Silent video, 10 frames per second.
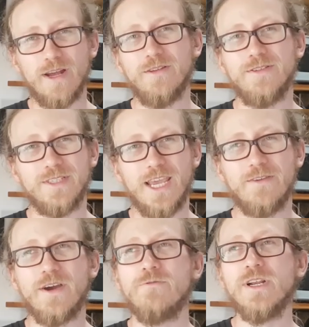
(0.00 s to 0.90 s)
else.
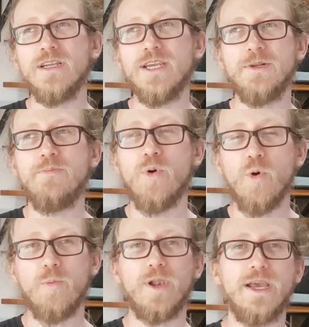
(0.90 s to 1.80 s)
If I really need
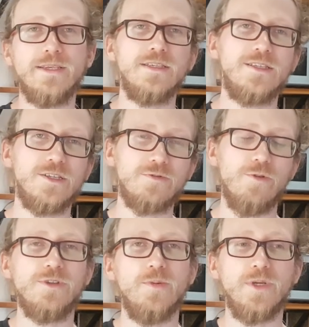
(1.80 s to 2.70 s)
more places to
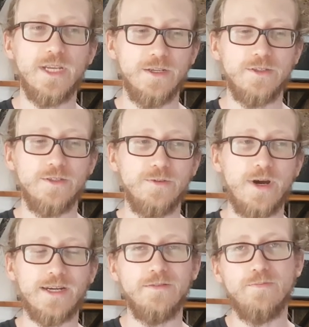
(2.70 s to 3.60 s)
screw something into,
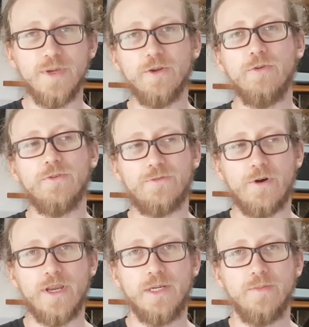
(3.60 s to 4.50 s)
I can build a
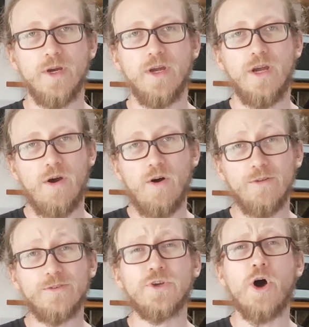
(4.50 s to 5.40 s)
frame
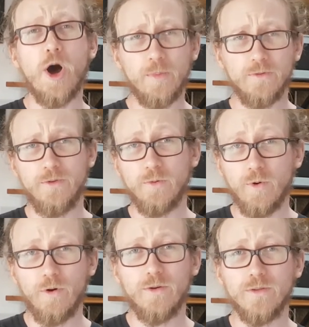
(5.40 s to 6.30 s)
on top of the
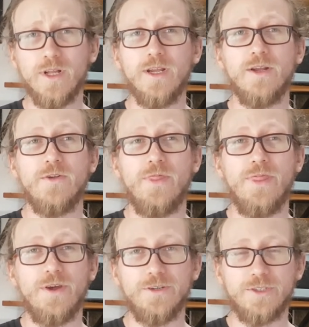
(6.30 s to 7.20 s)
wall
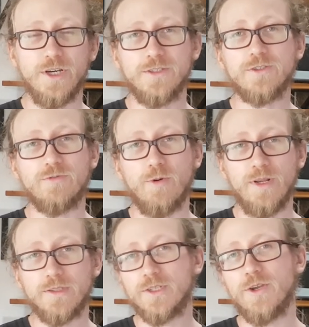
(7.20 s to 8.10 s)
that does screw
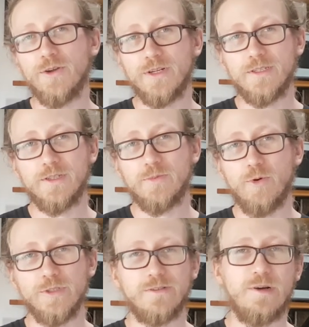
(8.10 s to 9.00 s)
in securely to the
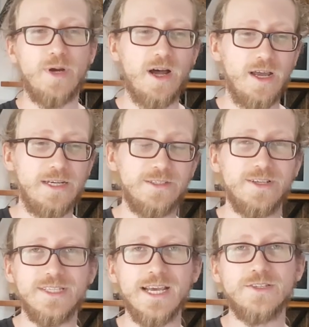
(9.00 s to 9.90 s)
supports I've got behind
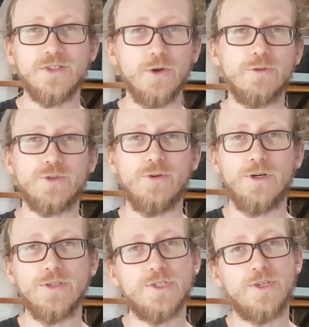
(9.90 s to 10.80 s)
because they're so strong
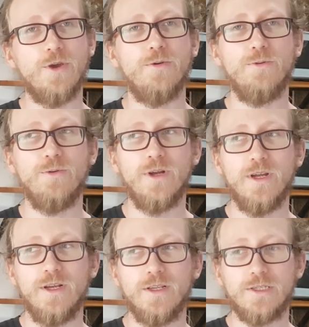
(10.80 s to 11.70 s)
and so
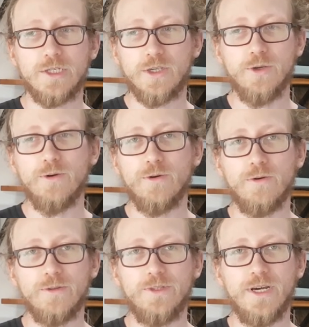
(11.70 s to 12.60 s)

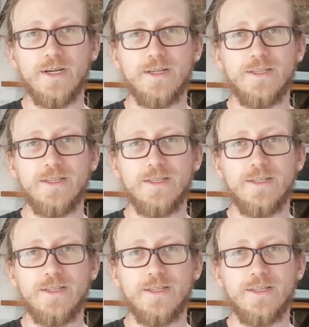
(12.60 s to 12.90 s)
secure that